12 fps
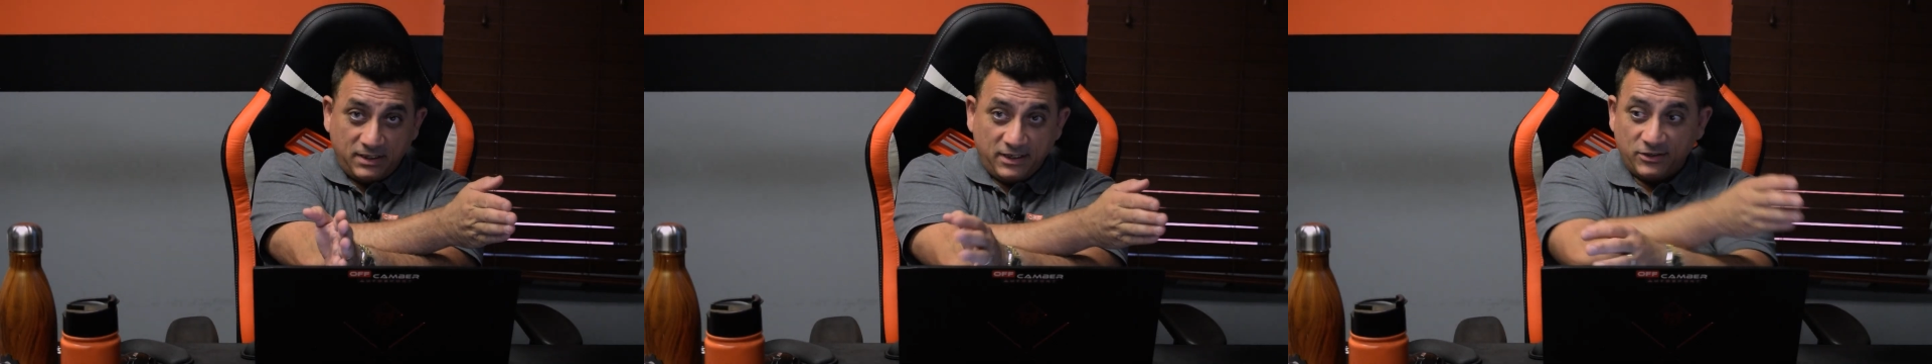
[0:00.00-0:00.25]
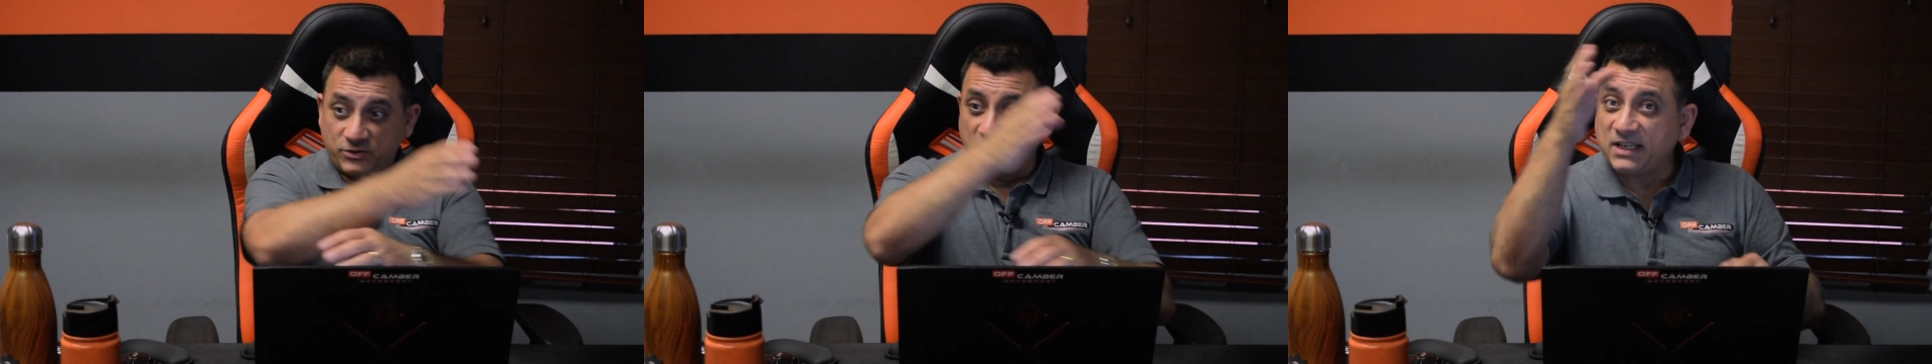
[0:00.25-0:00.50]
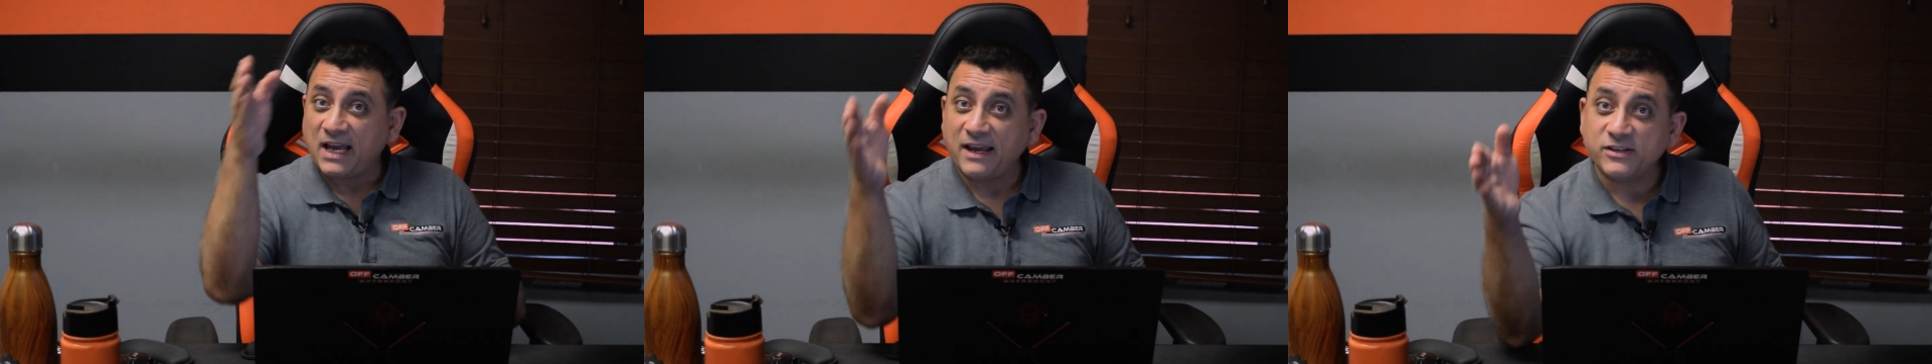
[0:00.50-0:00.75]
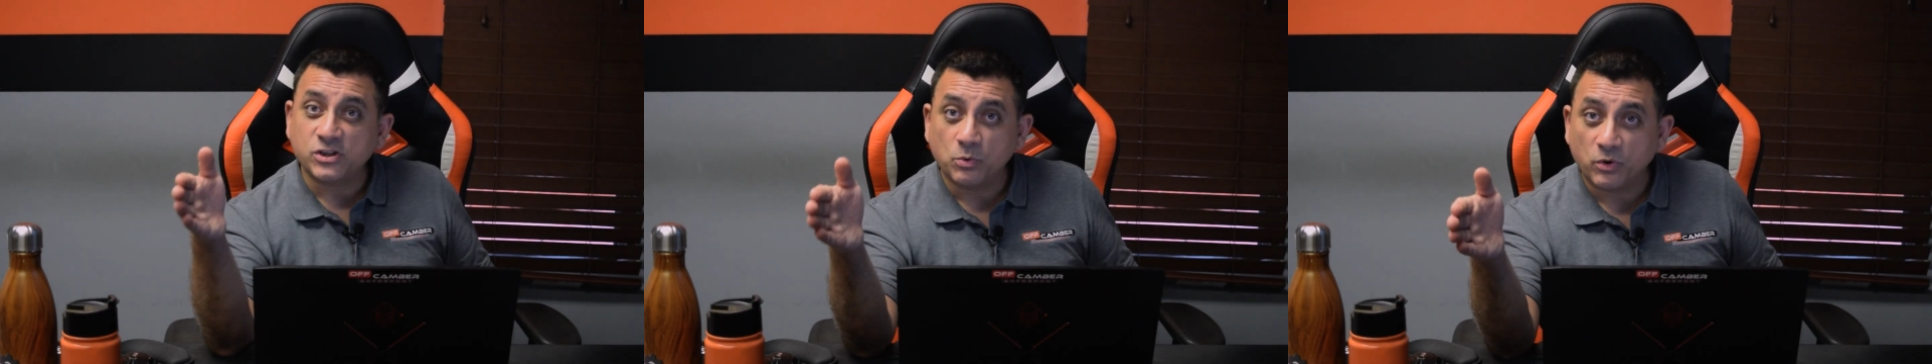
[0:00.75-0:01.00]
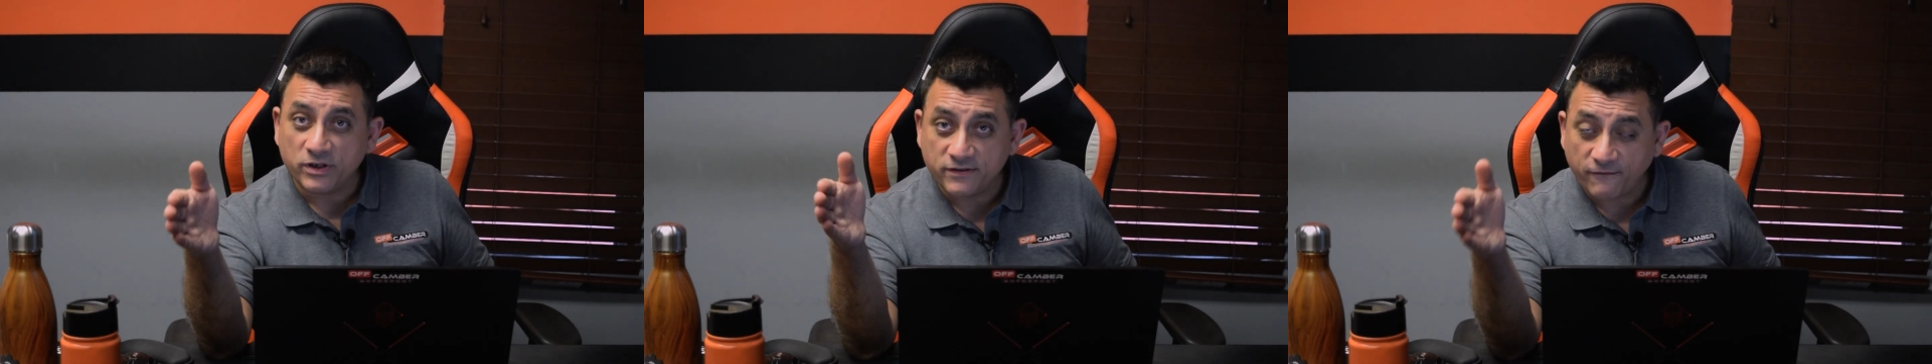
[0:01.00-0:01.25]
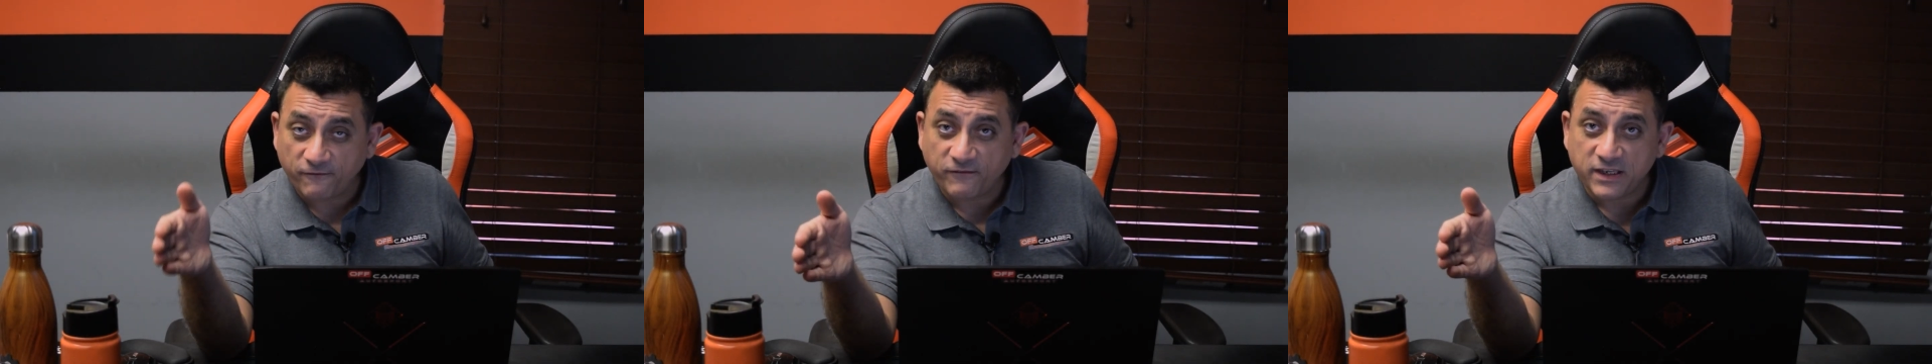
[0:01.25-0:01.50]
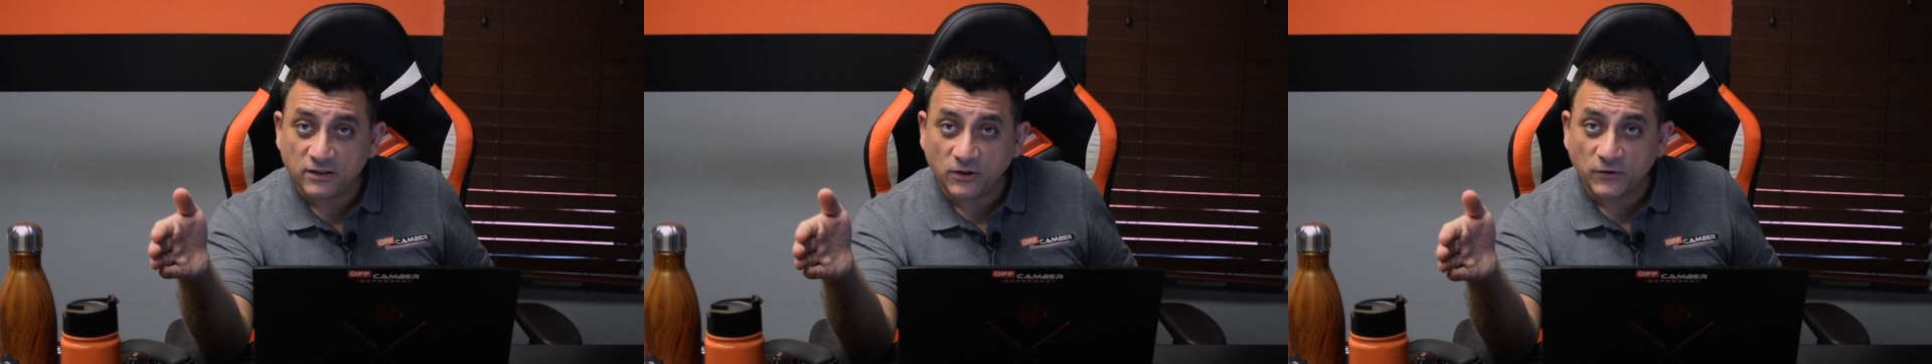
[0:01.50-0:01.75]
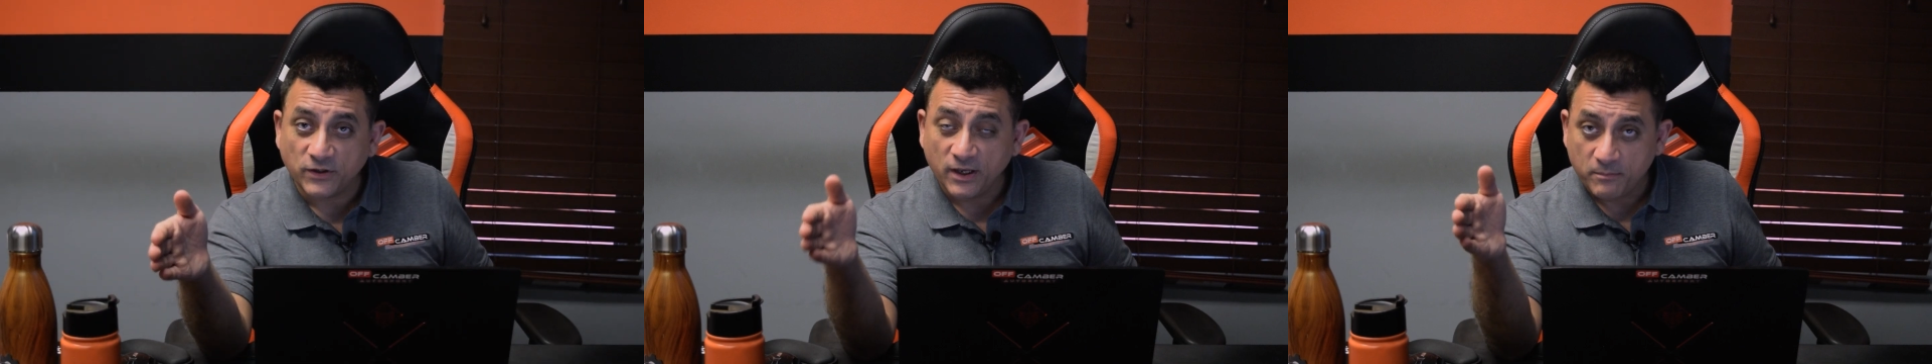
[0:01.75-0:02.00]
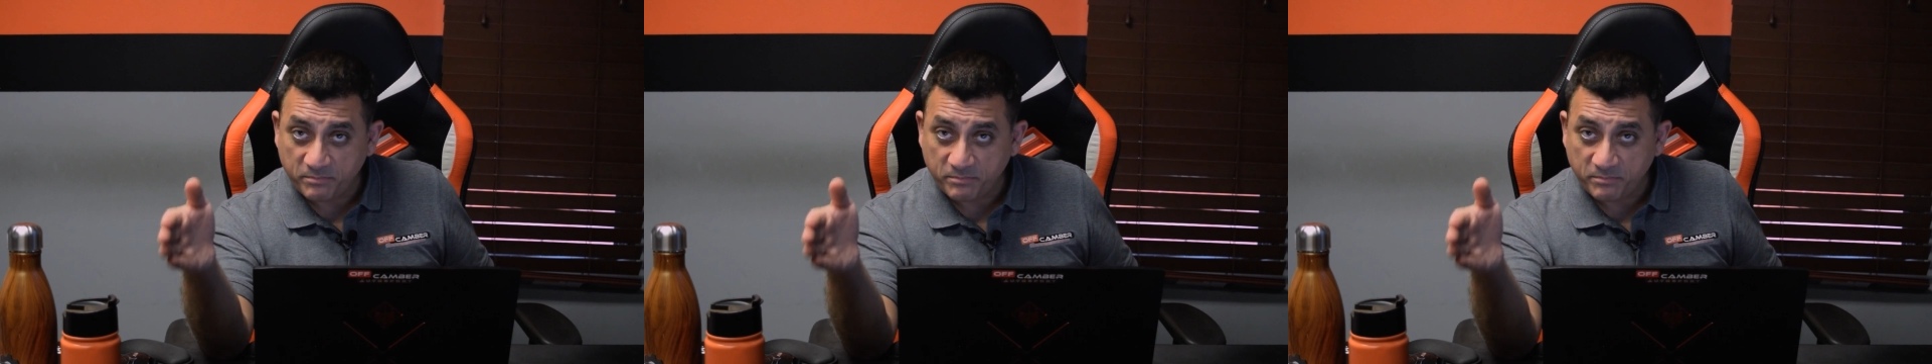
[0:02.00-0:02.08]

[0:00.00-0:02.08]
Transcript: So the guys who are in the field